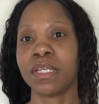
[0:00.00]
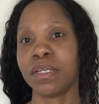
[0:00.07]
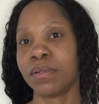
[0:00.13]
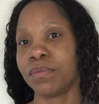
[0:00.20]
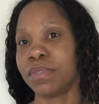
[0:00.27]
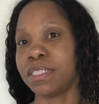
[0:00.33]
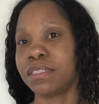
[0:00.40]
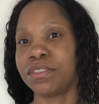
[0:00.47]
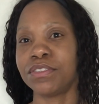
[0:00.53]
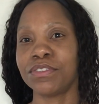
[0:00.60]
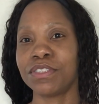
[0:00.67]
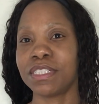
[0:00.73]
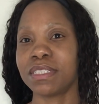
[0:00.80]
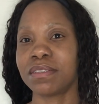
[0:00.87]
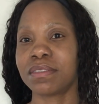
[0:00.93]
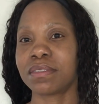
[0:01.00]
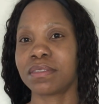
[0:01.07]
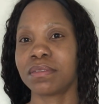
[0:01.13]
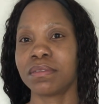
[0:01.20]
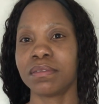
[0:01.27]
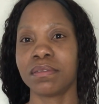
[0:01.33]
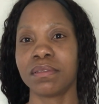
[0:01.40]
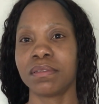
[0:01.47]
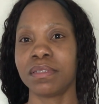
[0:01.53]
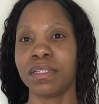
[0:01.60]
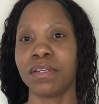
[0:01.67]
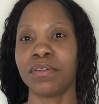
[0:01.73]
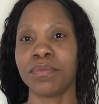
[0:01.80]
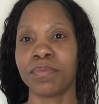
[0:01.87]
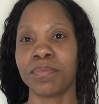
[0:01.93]
when students,
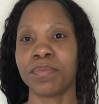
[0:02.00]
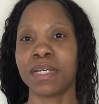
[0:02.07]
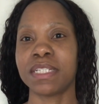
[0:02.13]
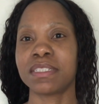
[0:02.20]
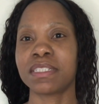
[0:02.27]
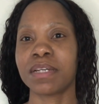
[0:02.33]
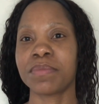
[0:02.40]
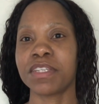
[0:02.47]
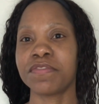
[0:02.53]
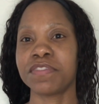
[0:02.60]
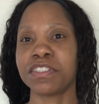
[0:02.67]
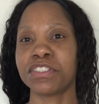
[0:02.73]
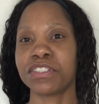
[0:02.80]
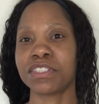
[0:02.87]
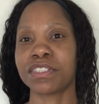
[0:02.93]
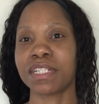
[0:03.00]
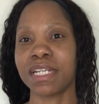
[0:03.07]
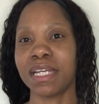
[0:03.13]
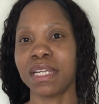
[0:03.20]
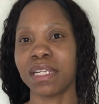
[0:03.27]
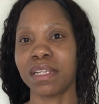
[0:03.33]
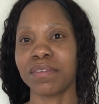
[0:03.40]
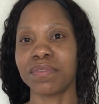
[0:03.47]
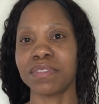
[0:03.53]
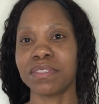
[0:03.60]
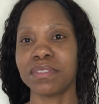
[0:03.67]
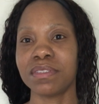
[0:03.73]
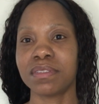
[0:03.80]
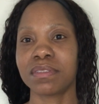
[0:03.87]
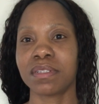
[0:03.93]
by the time they finish their A
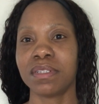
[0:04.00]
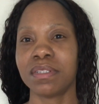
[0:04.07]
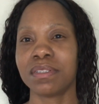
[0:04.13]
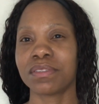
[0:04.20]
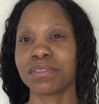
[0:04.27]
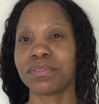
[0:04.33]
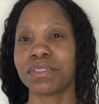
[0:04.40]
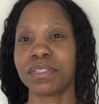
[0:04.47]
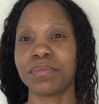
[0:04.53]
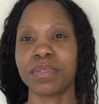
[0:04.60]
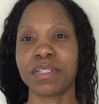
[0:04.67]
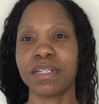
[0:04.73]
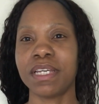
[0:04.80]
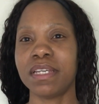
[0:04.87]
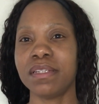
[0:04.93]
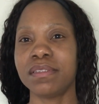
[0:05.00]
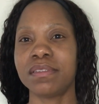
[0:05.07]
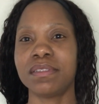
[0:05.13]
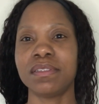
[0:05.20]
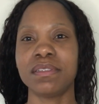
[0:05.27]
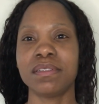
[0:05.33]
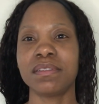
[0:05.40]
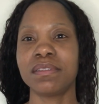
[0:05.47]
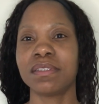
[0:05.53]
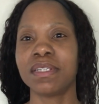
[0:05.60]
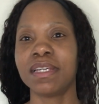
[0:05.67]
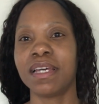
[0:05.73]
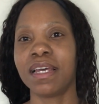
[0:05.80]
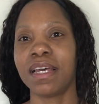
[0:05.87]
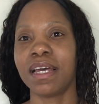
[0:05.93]
levels, so around about 18,
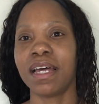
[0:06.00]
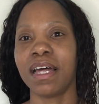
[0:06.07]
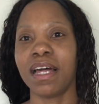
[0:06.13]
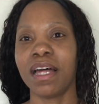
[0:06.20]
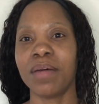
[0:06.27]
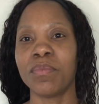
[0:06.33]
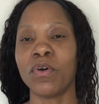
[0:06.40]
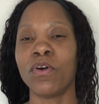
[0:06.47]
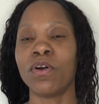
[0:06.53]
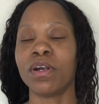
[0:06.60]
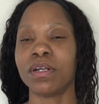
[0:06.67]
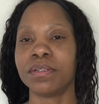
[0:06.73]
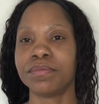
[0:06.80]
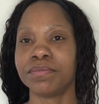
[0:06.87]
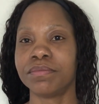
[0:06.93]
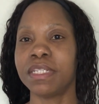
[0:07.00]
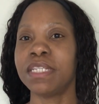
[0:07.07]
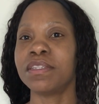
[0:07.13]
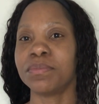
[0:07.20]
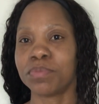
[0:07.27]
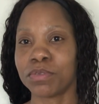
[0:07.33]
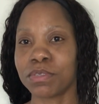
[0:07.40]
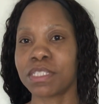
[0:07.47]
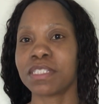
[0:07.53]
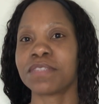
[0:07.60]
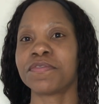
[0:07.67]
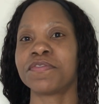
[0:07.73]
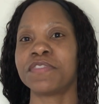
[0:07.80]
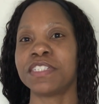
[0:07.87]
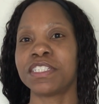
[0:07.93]
or in the process
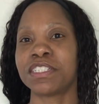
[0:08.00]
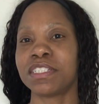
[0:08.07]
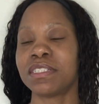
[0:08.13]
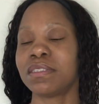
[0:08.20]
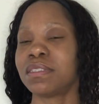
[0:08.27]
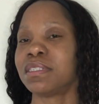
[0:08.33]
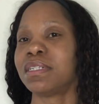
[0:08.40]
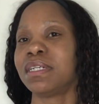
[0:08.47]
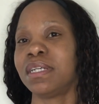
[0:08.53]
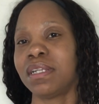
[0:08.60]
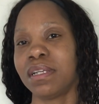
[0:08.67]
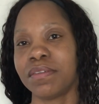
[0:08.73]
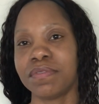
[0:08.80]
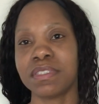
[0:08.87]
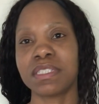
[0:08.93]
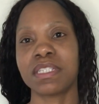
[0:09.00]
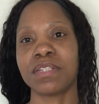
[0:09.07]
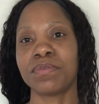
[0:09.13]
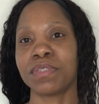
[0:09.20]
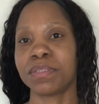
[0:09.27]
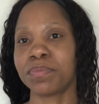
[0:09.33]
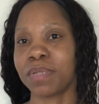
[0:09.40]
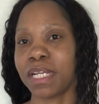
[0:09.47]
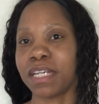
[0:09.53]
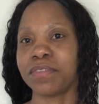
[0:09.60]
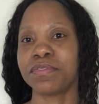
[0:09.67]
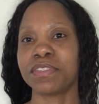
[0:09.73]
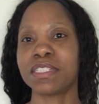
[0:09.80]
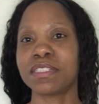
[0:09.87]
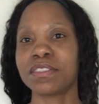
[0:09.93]
of finishing their A levels, they would apply
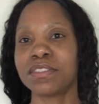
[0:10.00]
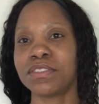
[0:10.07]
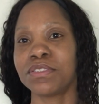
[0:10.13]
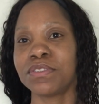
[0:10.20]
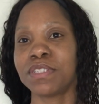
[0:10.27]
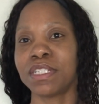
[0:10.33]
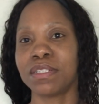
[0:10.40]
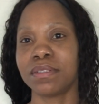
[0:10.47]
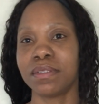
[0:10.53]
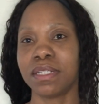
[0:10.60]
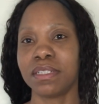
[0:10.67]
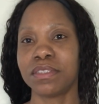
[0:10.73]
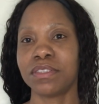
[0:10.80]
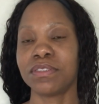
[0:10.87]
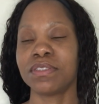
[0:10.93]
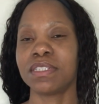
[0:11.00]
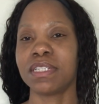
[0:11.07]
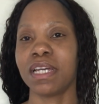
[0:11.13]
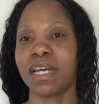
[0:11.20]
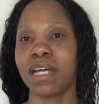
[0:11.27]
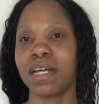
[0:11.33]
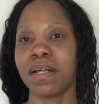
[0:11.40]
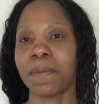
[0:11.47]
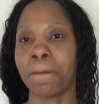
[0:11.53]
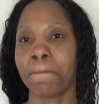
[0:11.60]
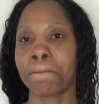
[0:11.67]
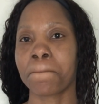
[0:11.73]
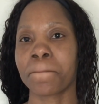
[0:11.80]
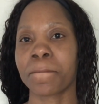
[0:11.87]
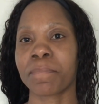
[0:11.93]
for their student to the
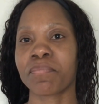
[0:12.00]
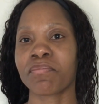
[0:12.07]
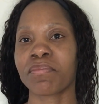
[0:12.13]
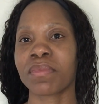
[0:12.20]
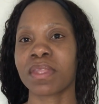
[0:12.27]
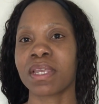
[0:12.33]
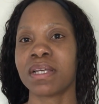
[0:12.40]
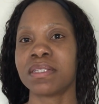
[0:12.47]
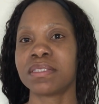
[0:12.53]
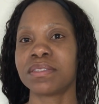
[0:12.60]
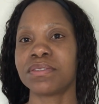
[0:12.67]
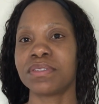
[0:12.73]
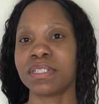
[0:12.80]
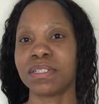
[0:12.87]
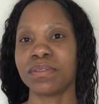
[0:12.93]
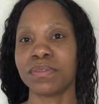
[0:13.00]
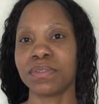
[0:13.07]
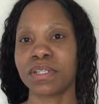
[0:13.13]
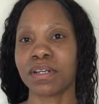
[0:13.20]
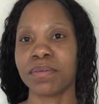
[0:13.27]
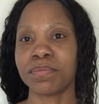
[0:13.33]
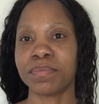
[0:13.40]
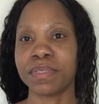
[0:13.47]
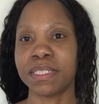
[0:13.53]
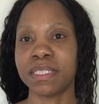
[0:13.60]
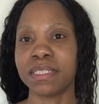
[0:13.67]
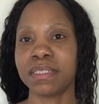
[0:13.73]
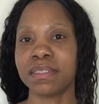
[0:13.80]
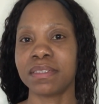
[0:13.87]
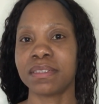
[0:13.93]
student loan
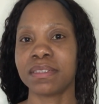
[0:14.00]
company